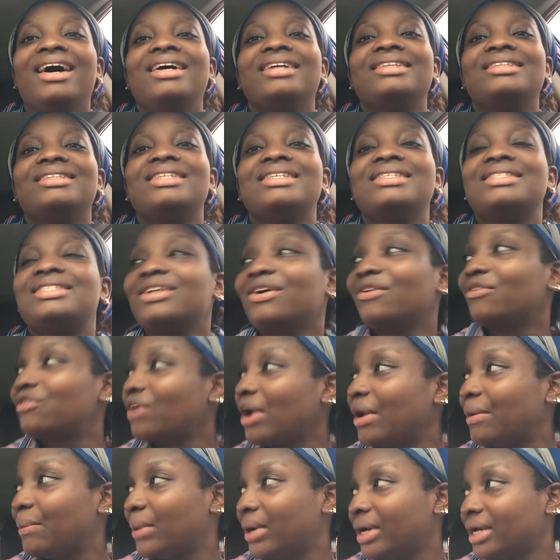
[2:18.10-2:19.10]
They sell
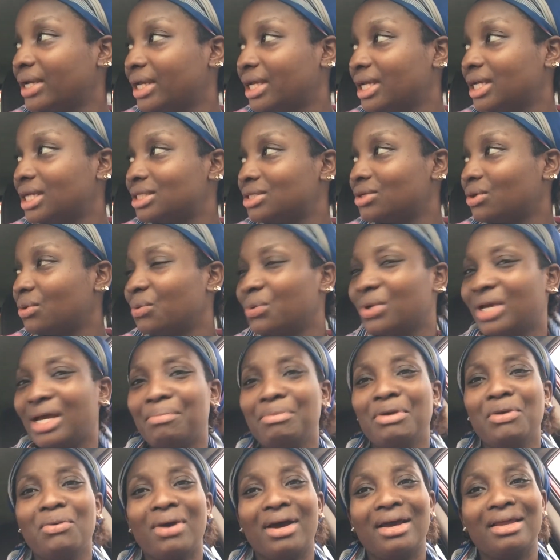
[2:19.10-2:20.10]
fried pancake somewhere.
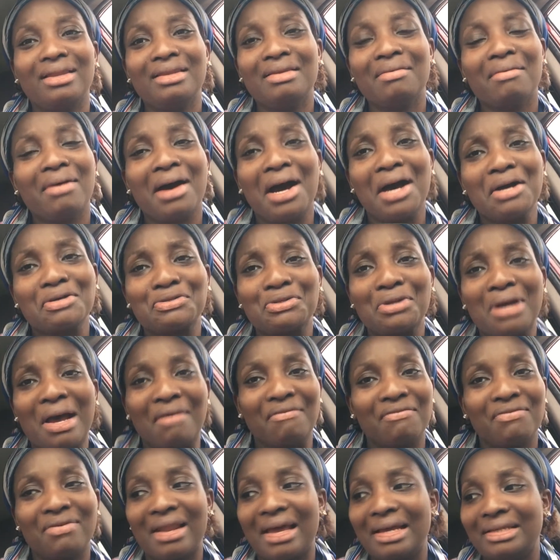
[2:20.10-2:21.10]
Meanwhile, in my house, don't
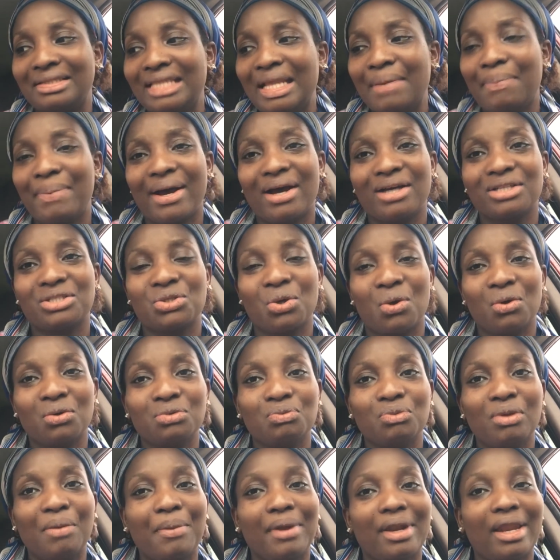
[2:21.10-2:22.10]
have light. Nepa turned,
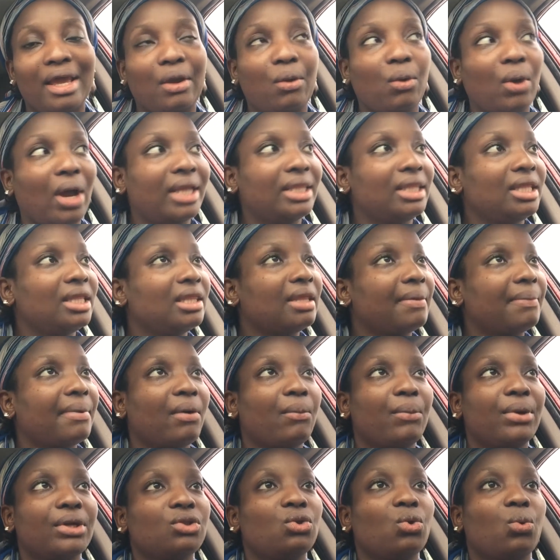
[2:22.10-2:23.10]
Nepa, like, I think Nepa
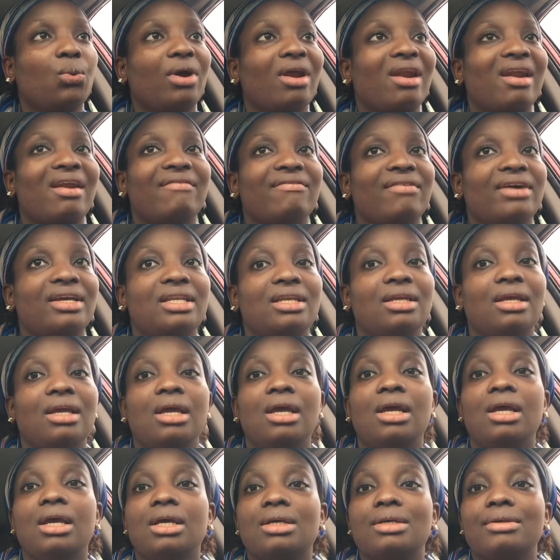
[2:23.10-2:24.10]
went to wherever the
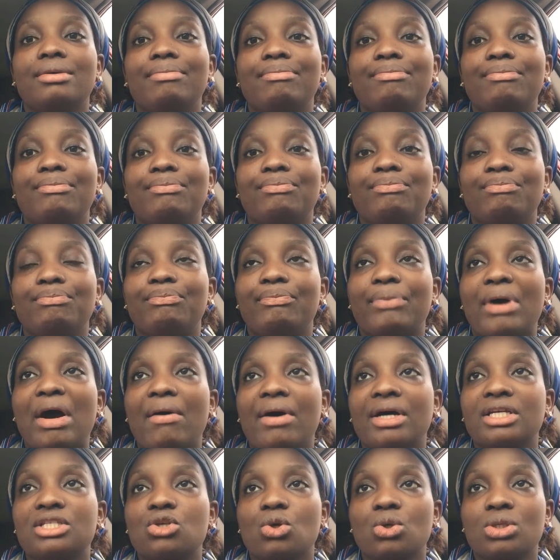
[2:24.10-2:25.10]

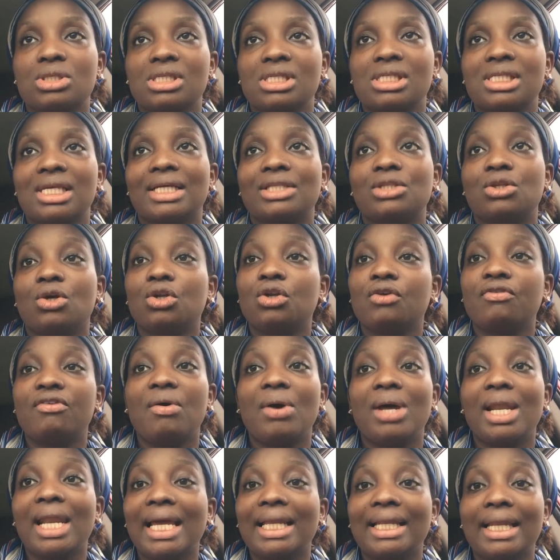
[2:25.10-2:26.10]
power sources and turned off
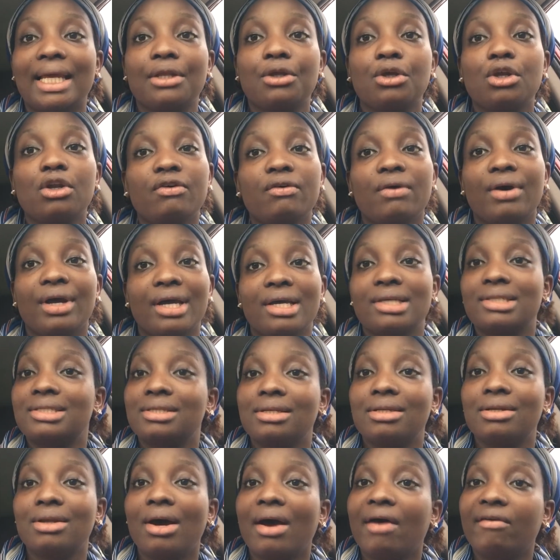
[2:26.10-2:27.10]
our light. Like, the whole of our estate,
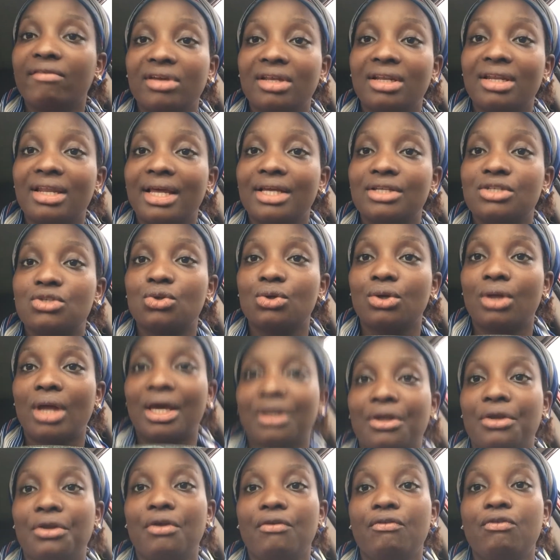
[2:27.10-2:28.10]
they don't have any light. So
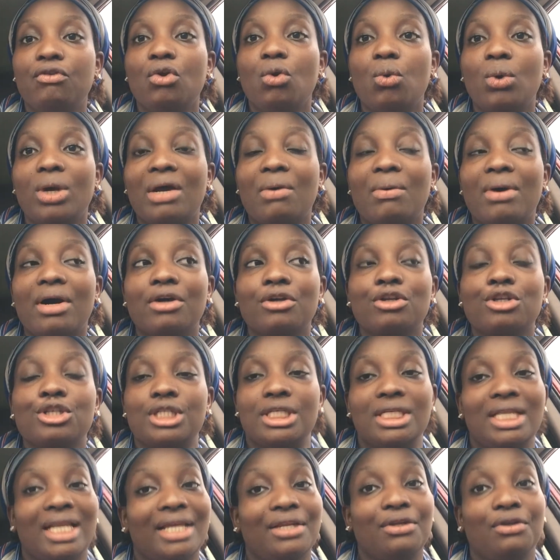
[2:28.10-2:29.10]
I don't even know whether we're going to
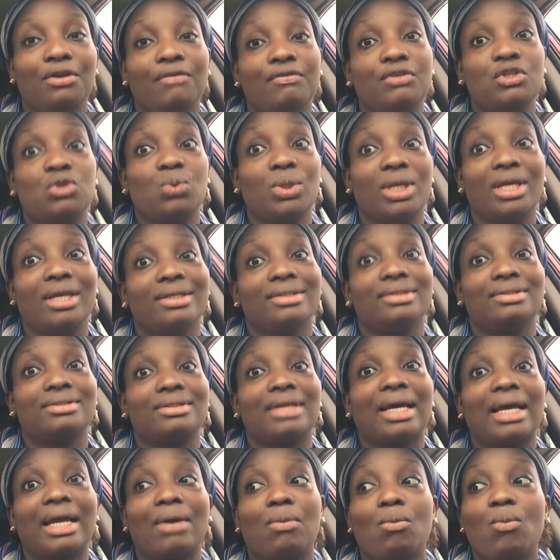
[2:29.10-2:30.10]
see light the whole of this weekend.
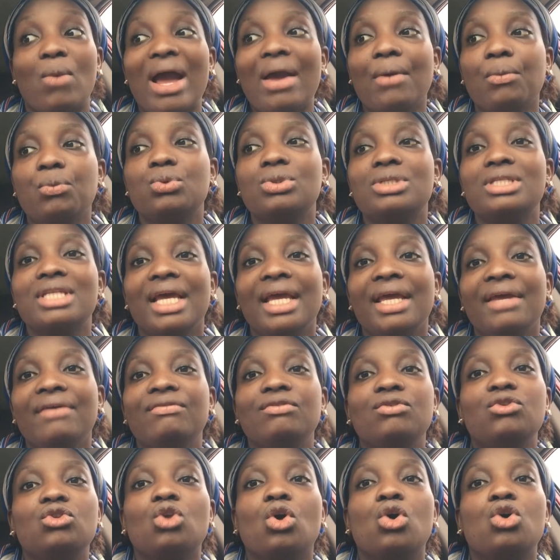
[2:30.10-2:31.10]
Like, why would they
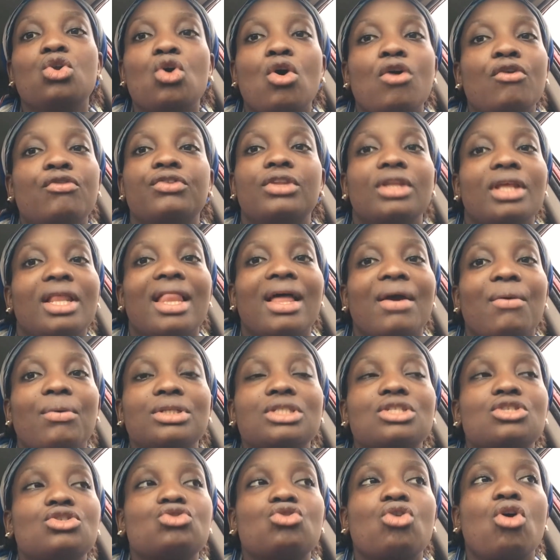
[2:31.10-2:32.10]
even turn off the light?
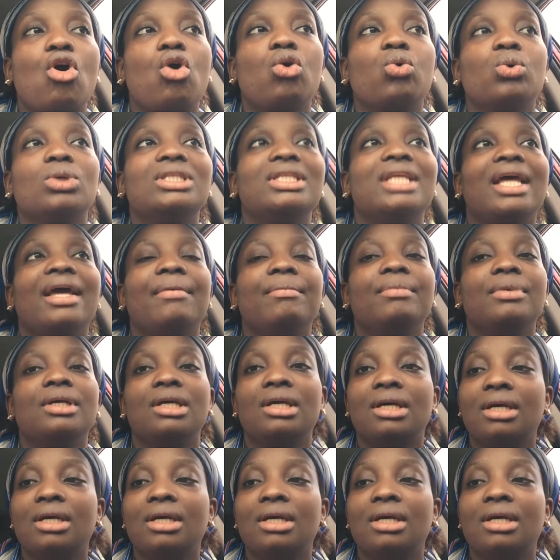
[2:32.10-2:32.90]
What is wrong with them?